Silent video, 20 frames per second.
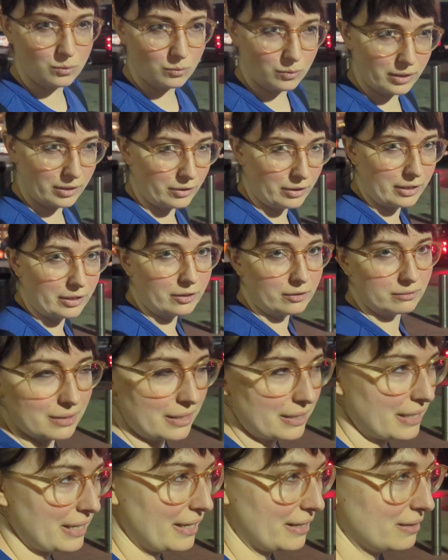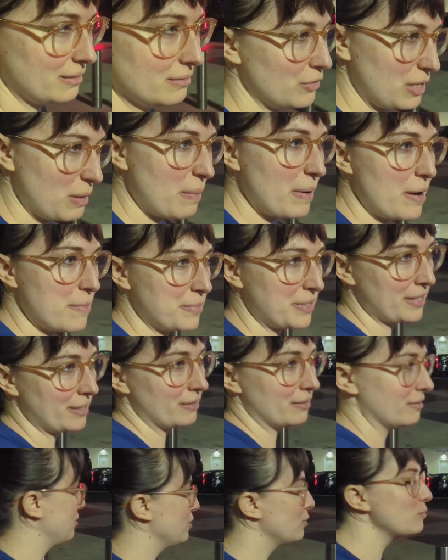We are here again for the
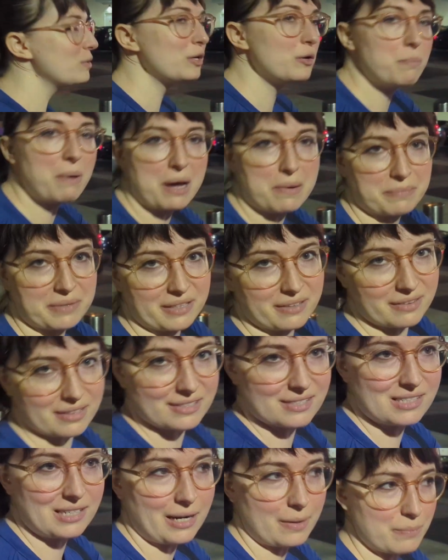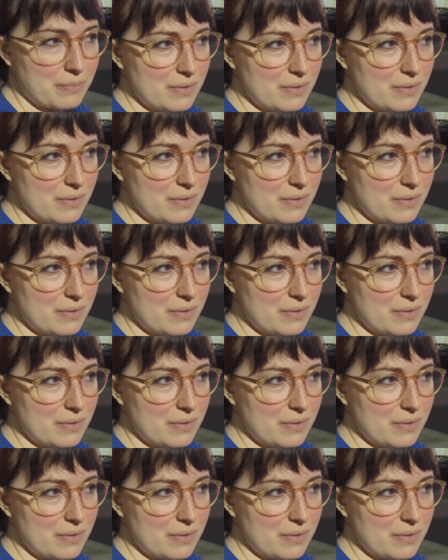pumpkin. The real pumpkin this time.